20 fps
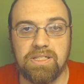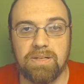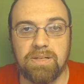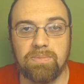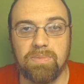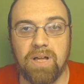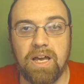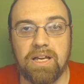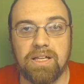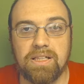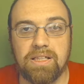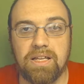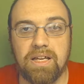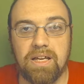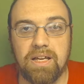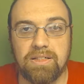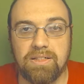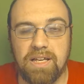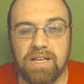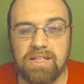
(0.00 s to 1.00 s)
like the
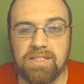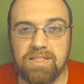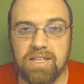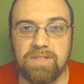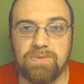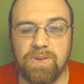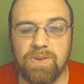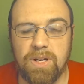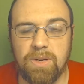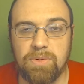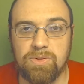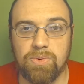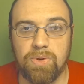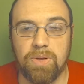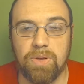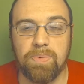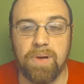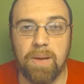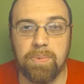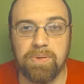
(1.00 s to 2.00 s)
taste test video was really
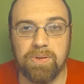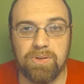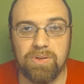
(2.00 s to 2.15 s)
popular and you